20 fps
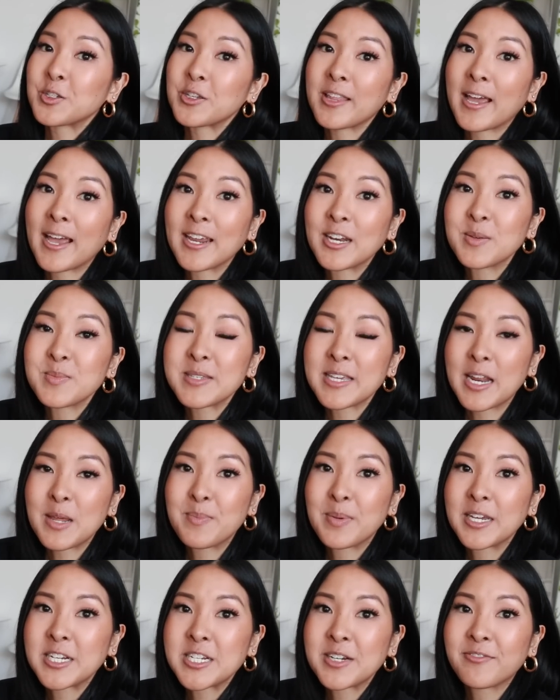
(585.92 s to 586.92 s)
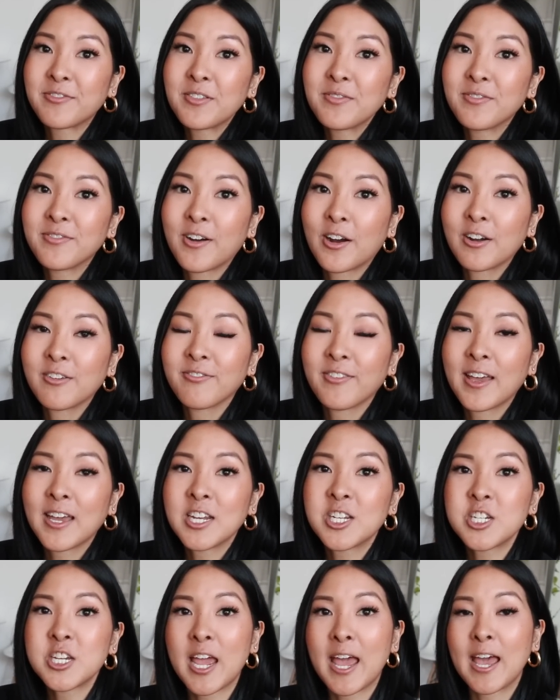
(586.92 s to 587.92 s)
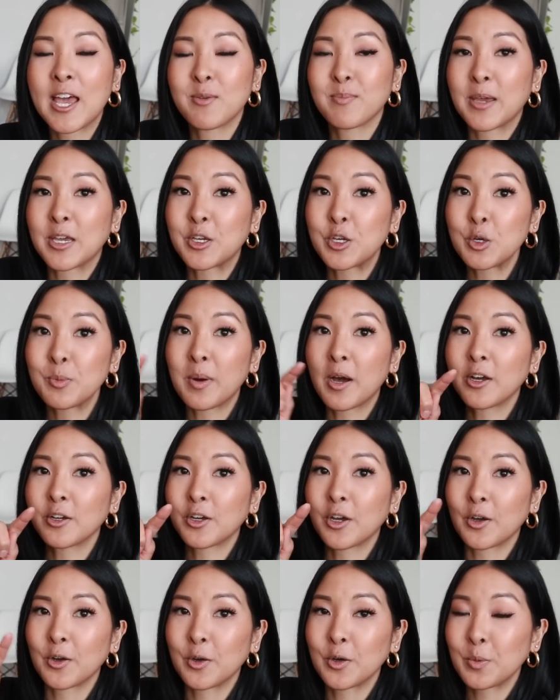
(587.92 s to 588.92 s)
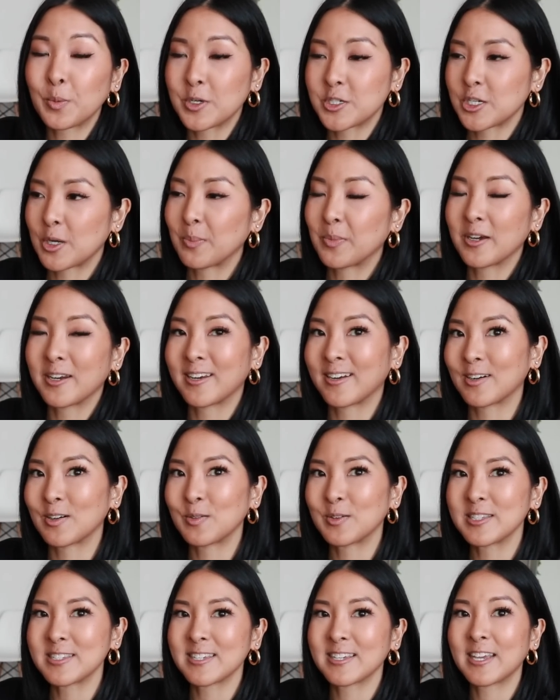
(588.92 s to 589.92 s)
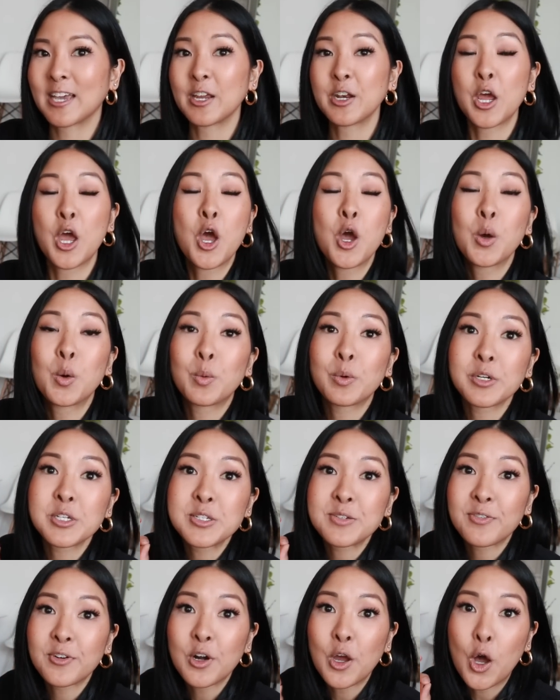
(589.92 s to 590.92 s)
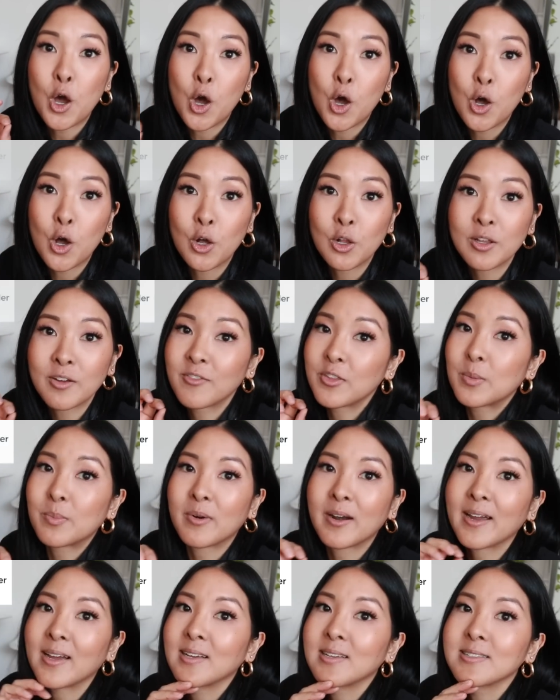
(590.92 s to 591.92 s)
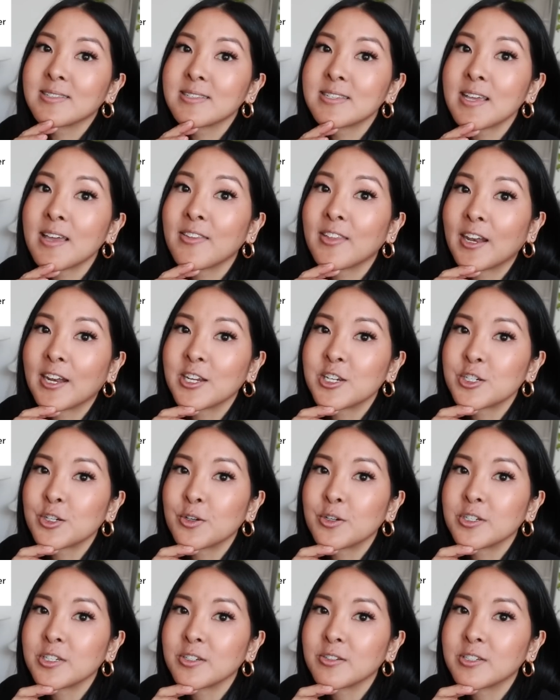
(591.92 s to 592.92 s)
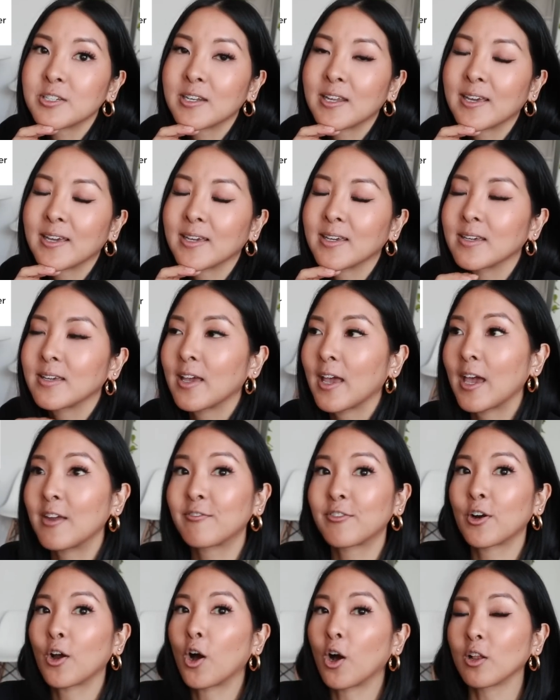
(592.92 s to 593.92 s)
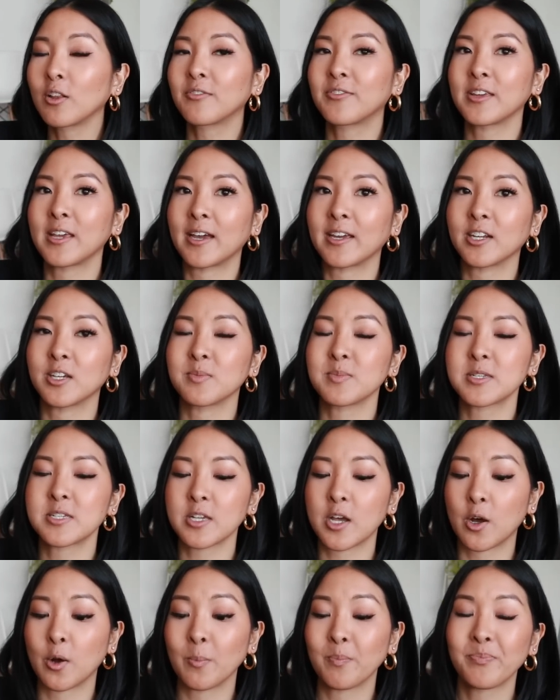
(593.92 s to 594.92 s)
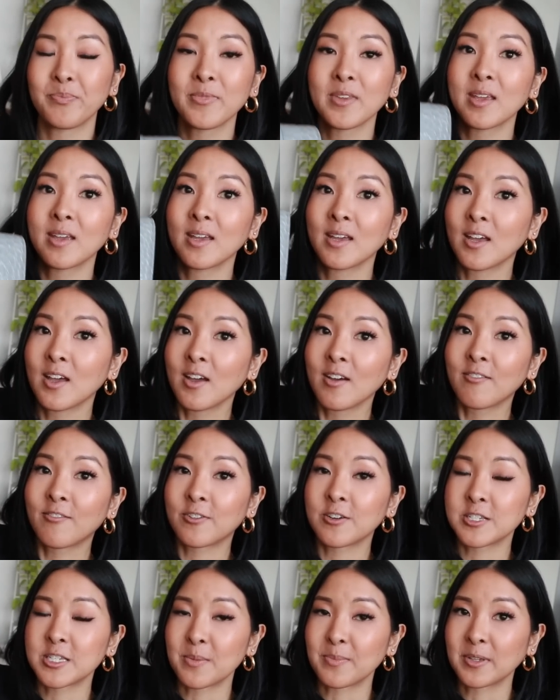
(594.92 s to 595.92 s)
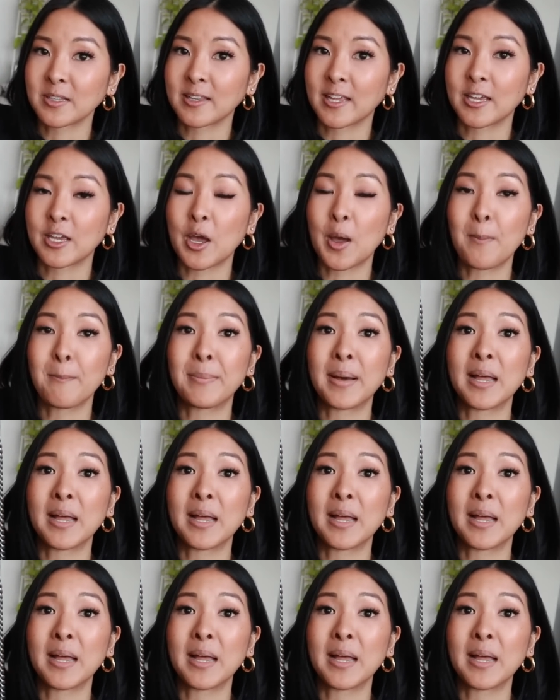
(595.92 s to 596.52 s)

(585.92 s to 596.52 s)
are the items that I picked up from Farfetch, and my coupon code, which I'll put here once again, works for all of the brands that I showed you today and for all of the items. So for something like